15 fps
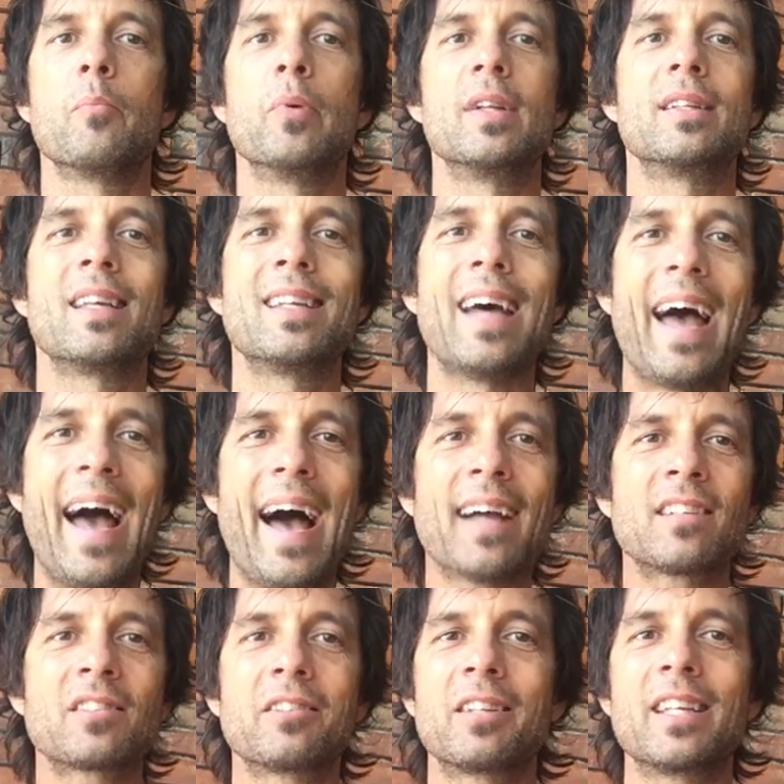But
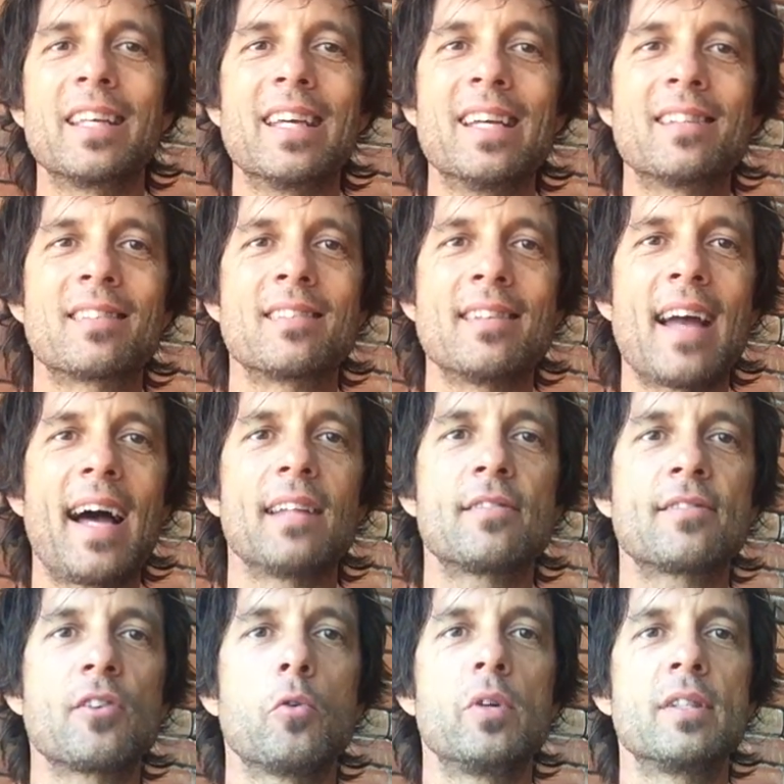actually, it's
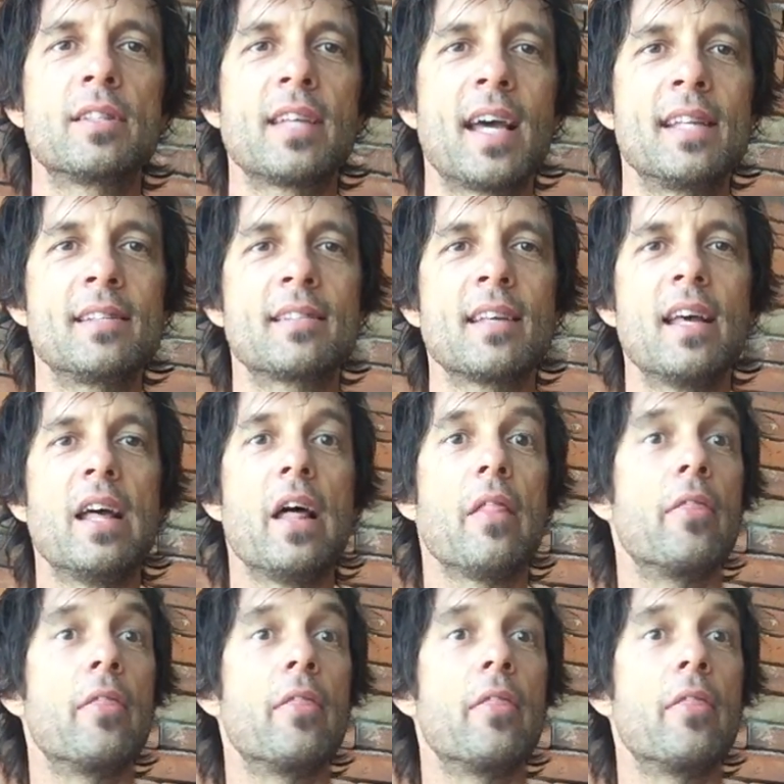not so intense